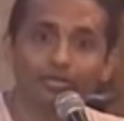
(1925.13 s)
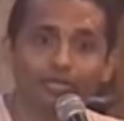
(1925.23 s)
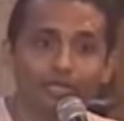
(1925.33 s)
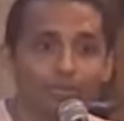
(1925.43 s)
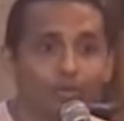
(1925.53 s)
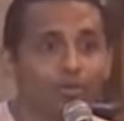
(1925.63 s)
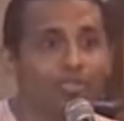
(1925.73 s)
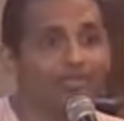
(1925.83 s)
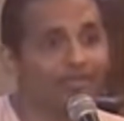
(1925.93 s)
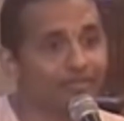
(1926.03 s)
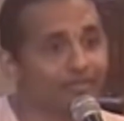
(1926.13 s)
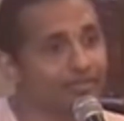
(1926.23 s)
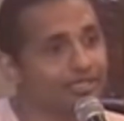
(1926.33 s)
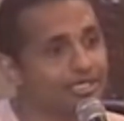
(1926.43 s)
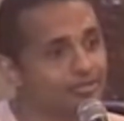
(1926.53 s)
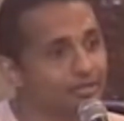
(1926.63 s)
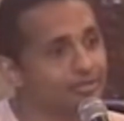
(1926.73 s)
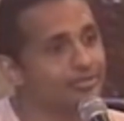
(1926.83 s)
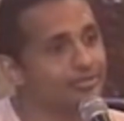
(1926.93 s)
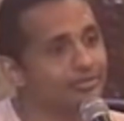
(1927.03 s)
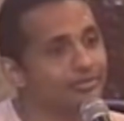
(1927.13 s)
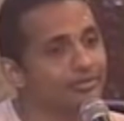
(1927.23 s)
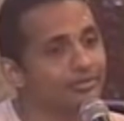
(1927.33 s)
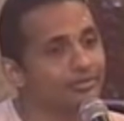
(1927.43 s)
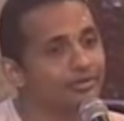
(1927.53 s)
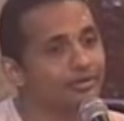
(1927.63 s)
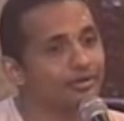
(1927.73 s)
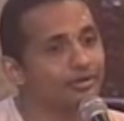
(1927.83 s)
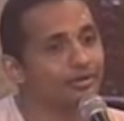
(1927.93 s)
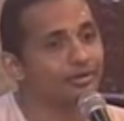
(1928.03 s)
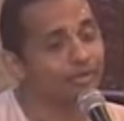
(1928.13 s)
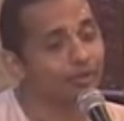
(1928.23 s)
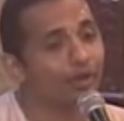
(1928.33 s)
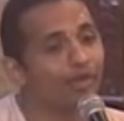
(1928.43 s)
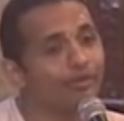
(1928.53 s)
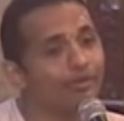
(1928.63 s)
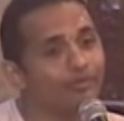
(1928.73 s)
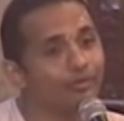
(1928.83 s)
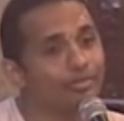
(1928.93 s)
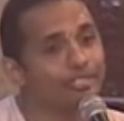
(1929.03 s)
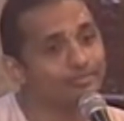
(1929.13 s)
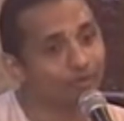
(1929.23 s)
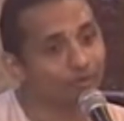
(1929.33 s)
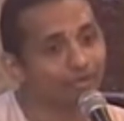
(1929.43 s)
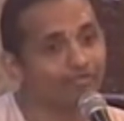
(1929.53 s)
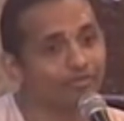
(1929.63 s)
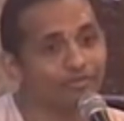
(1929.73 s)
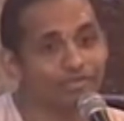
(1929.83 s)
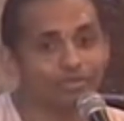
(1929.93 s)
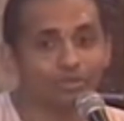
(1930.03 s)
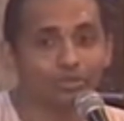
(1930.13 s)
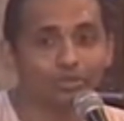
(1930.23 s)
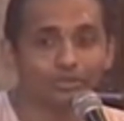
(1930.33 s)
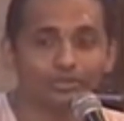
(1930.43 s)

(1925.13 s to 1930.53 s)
Then Prabhupada, if everything is best, then why are devotees falling from this moment?